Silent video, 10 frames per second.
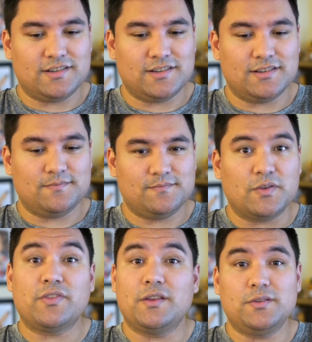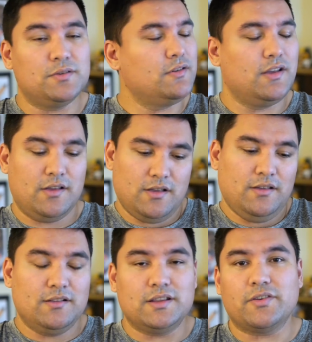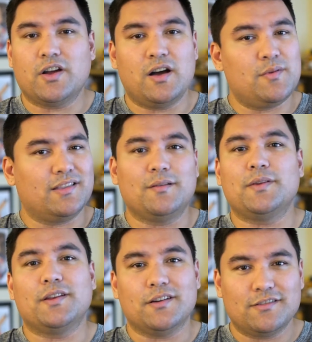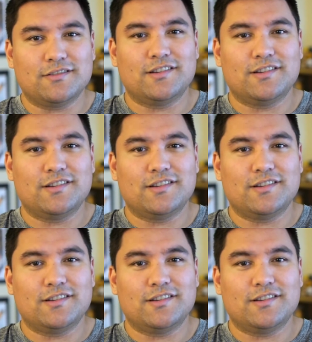Uh, if they do, leave a comment. Let me know.